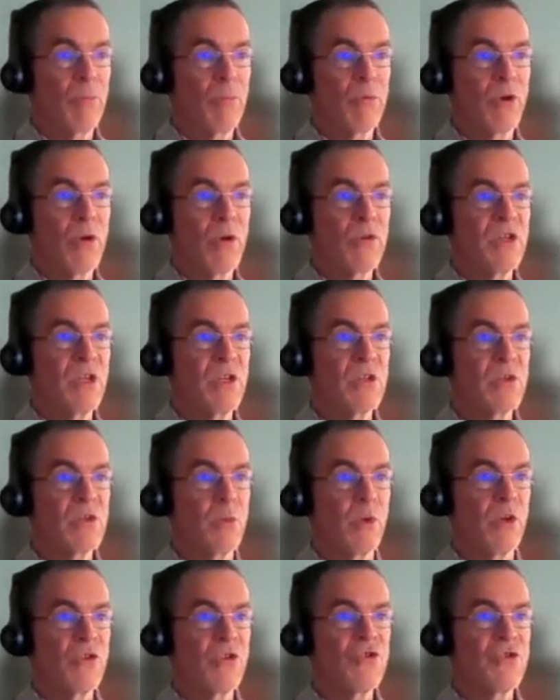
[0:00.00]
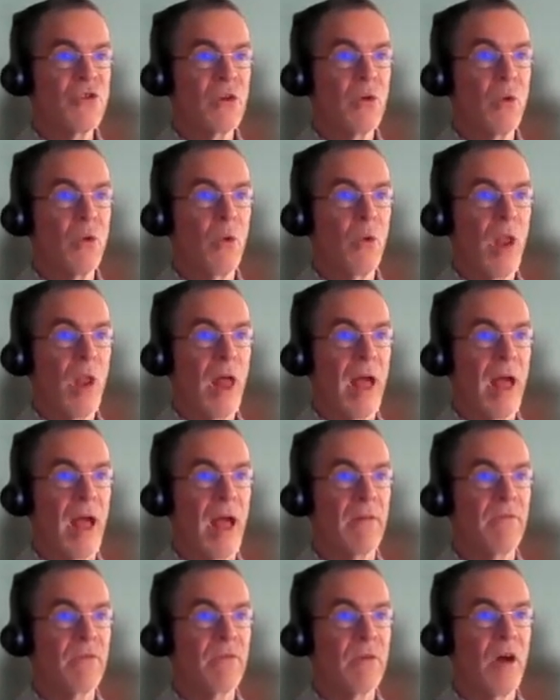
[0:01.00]
proteins which all
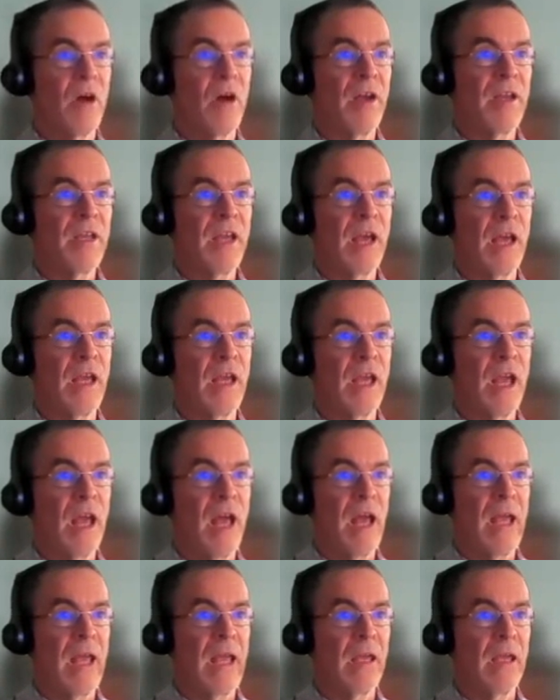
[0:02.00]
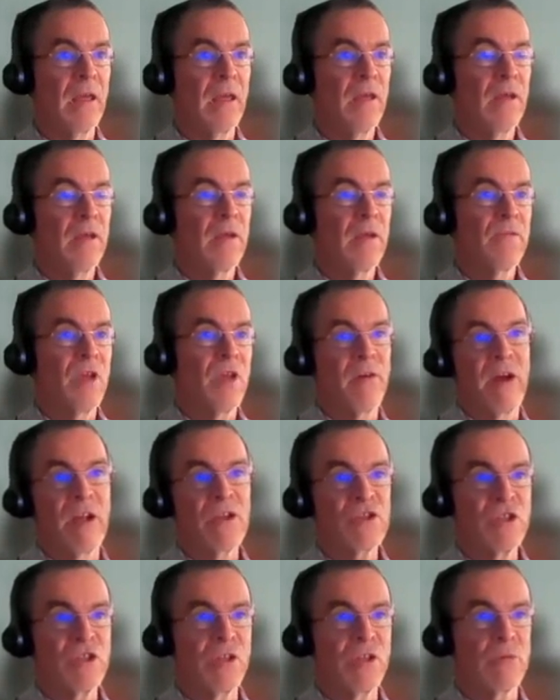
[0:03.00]
have IKK. They're
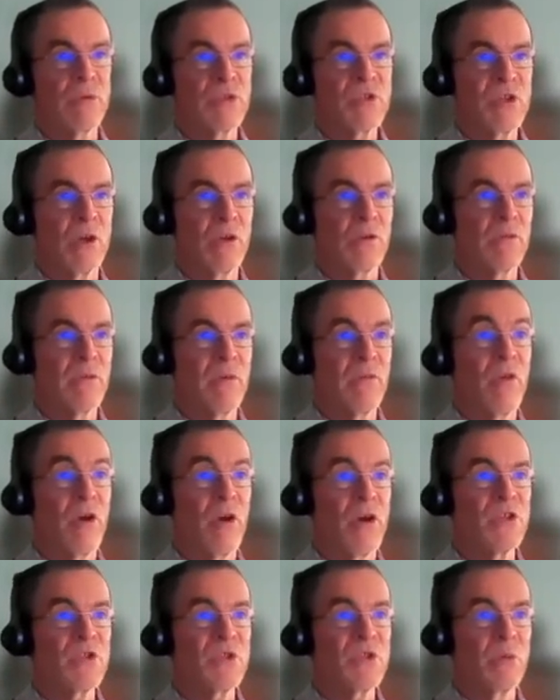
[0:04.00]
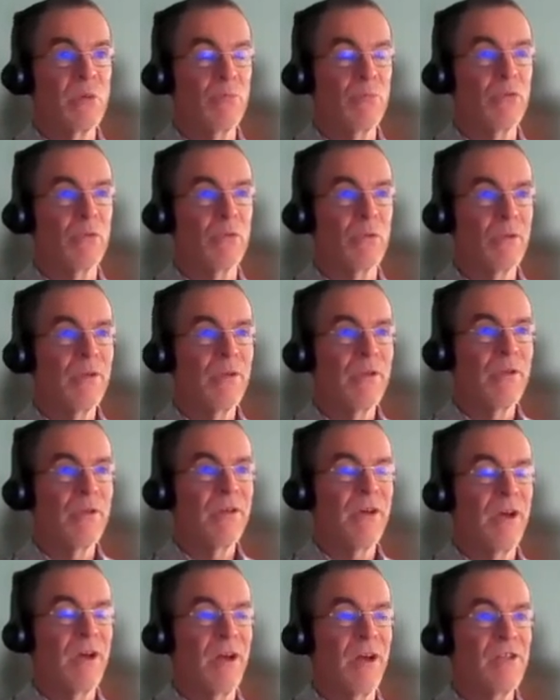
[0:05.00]
actually the result of a very simple
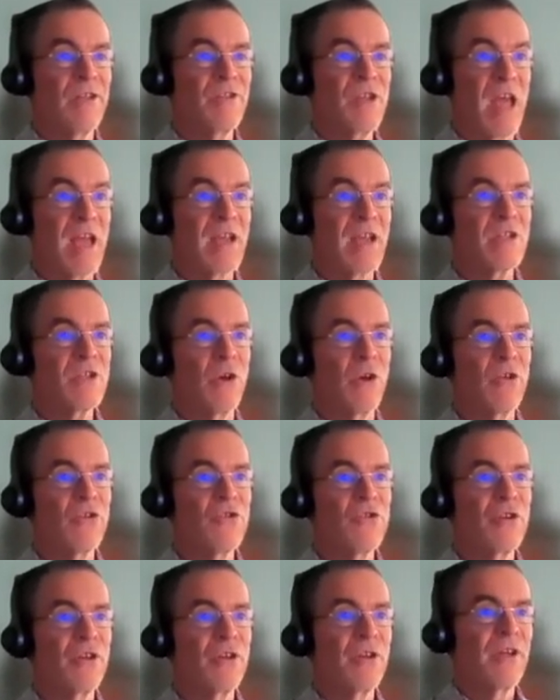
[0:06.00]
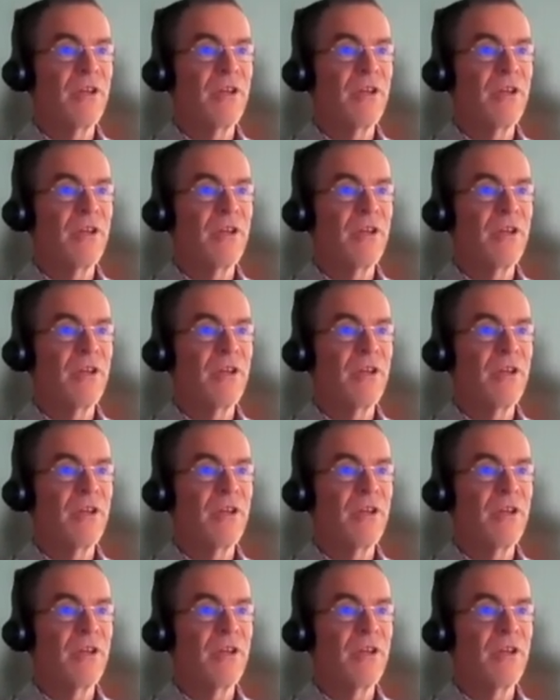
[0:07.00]
text search.